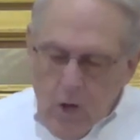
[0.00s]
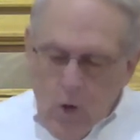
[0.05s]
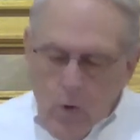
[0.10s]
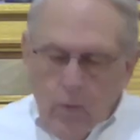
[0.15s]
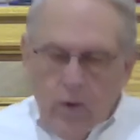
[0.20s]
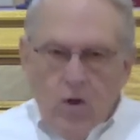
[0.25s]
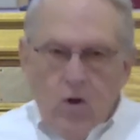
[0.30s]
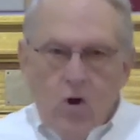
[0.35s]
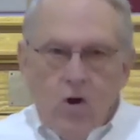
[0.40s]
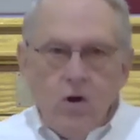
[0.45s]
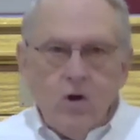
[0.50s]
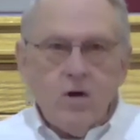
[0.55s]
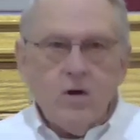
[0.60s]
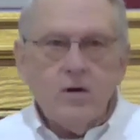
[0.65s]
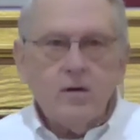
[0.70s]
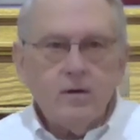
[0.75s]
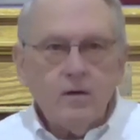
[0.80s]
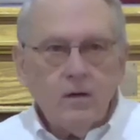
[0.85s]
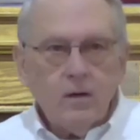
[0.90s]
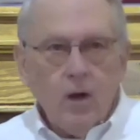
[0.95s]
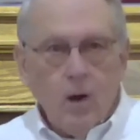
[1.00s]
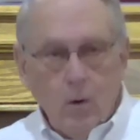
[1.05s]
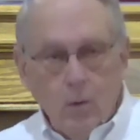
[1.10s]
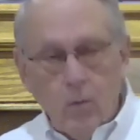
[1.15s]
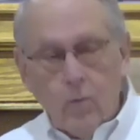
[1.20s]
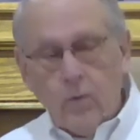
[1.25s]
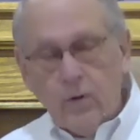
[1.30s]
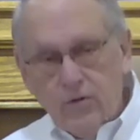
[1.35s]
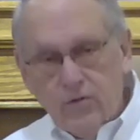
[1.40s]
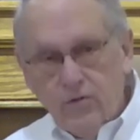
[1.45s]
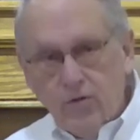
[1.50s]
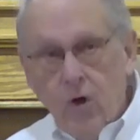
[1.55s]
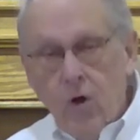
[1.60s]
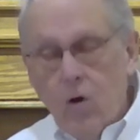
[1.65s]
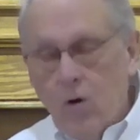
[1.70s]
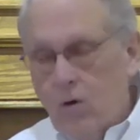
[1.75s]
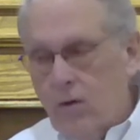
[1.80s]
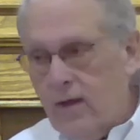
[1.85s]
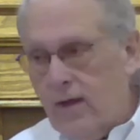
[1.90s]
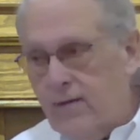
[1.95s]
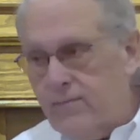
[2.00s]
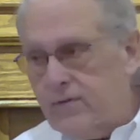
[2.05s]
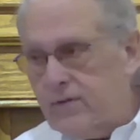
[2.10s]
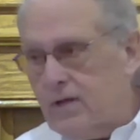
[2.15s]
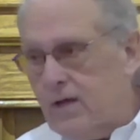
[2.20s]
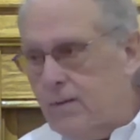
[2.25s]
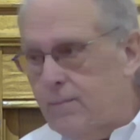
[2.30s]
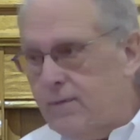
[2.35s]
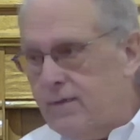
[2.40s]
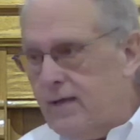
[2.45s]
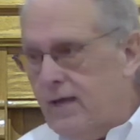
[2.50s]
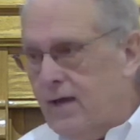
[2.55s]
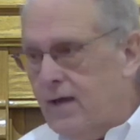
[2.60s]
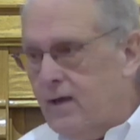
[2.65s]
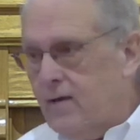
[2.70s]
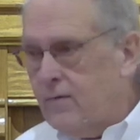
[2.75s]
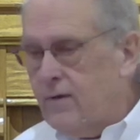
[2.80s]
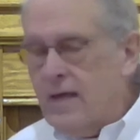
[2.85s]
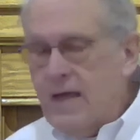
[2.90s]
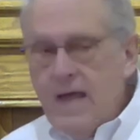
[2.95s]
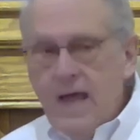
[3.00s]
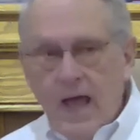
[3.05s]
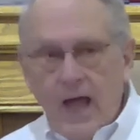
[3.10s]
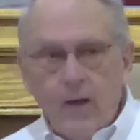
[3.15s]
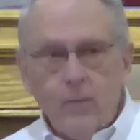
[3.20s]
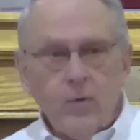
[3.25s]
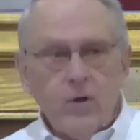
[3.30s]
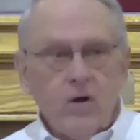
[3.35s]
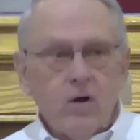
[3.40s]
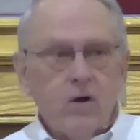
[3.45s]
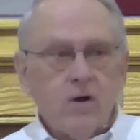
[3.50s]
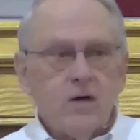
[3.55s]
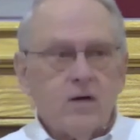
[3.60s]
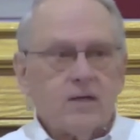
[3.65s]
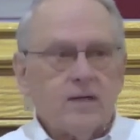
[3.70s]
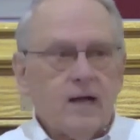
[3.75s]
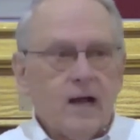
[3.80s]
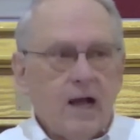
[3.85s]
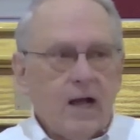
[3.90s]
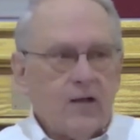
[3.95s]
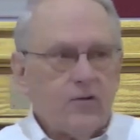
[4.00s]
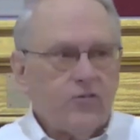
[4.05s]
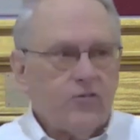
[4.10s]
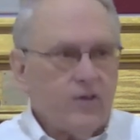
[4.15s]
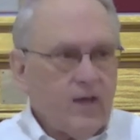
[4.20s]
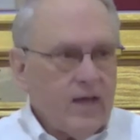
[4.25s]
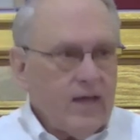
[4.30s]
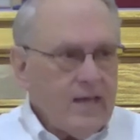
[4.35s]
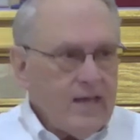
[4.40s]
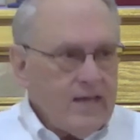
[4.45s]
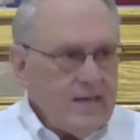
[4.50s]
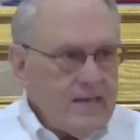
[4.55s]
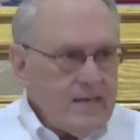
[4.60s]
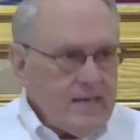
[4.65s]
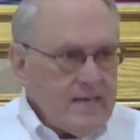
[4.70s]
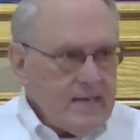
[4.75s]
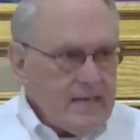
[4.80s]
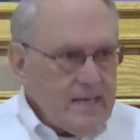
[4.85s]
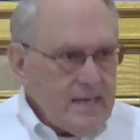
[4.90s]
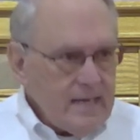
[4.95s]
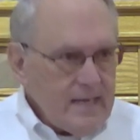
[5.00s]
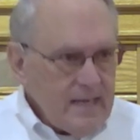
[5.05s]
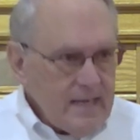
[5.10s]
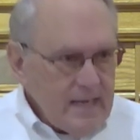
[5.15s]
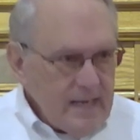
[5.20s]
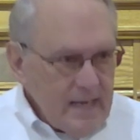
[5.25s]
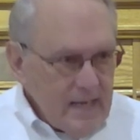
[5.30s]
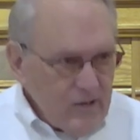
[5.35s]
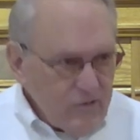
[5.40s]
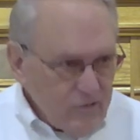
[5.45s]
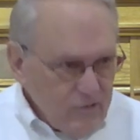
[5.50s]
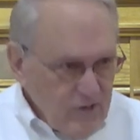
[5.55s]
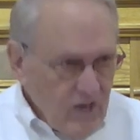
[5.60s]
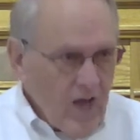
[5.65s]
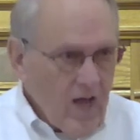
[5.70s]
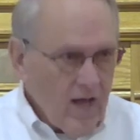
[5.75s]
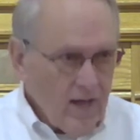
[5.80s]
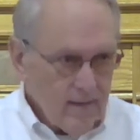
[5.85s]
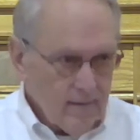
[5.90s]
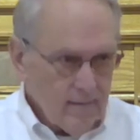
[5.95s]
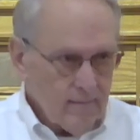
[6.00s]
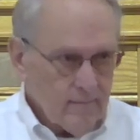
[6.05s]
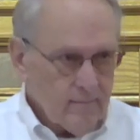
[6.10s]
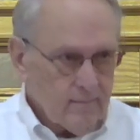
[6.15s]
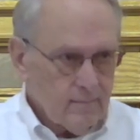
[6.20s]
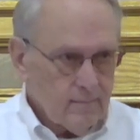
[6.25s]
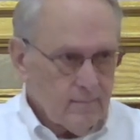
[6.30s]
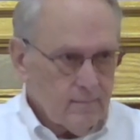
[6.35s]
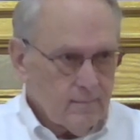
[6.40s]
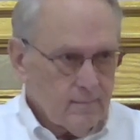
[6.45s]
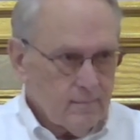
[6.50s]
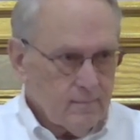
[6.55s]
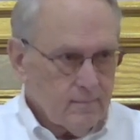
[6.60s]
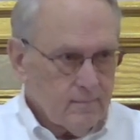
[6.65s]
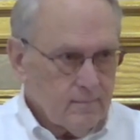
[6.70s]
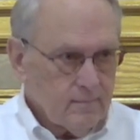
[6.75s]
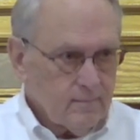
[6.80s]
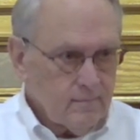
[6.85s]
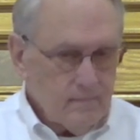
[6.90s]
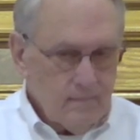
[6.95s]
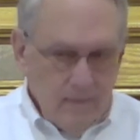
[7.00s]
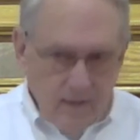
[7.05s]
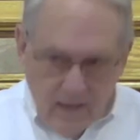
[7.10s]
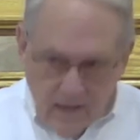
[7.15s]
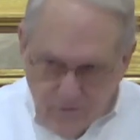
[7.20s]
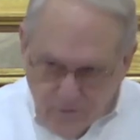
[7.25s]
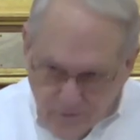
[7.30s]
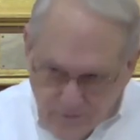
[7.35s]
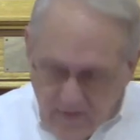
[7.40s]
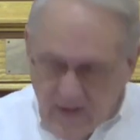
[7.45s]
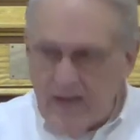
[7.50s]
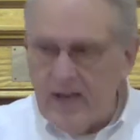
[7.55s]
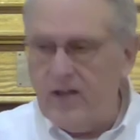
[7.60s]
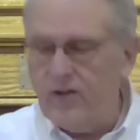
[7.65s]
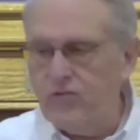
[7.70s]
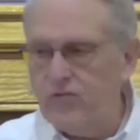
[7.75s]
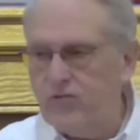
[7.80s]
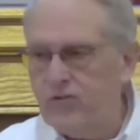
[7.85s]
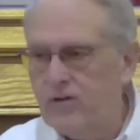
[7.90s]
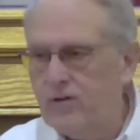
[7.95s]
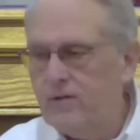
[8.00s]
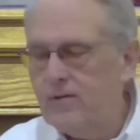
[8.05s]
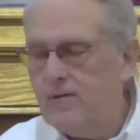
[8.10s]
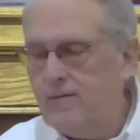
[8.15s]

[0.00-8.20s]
We heard, or we saw heaven coming down, and we heard God say, It's done, it's finished.